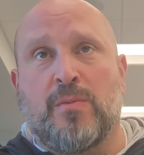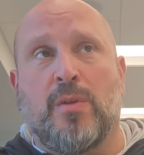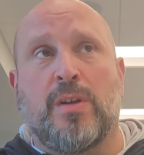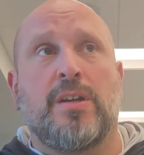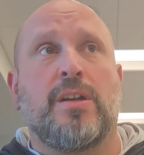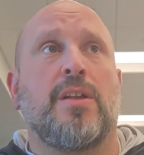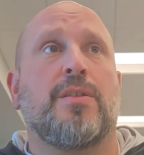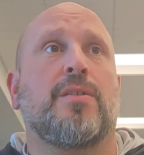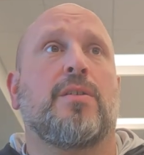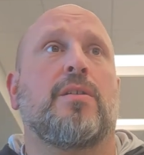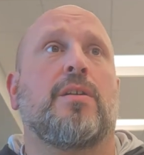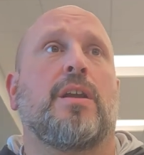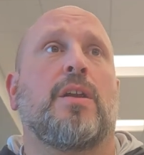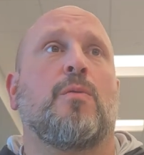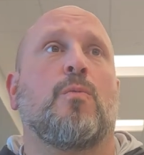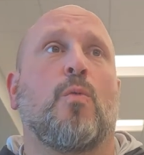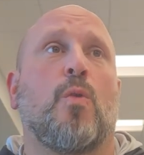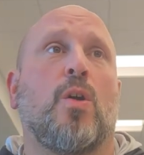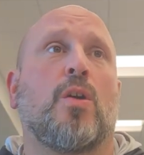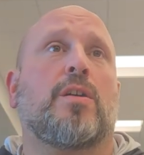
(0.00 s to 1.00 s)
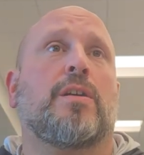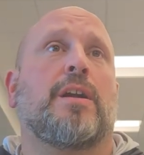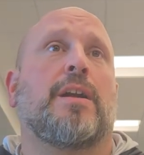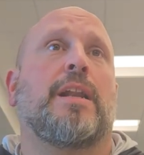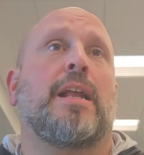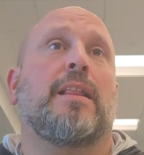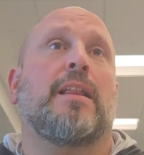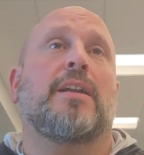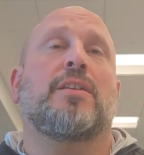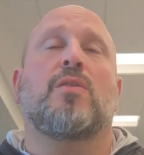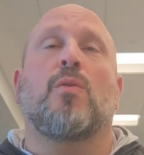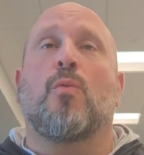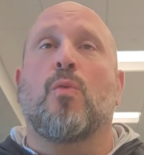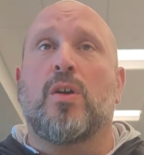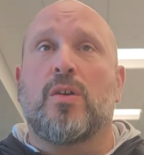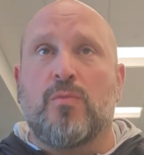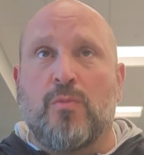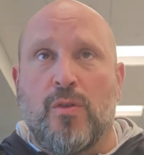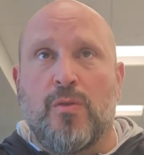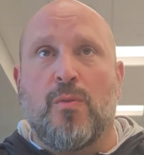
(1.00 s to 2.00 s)
one another and work, and they like to
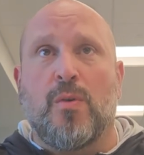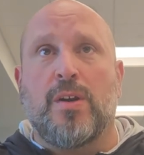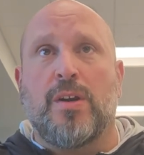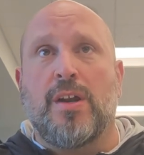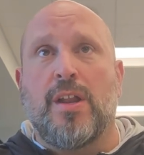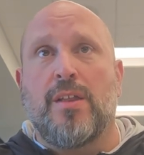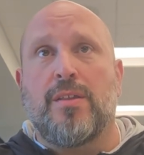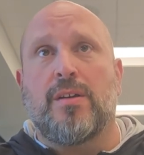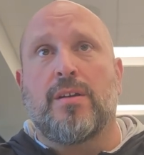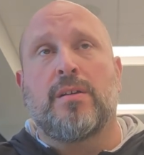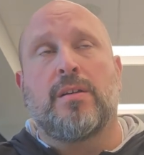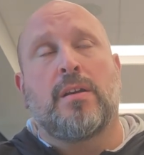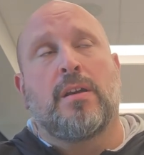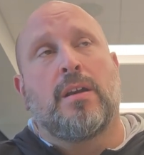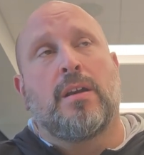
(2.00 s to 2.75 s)
work with one another.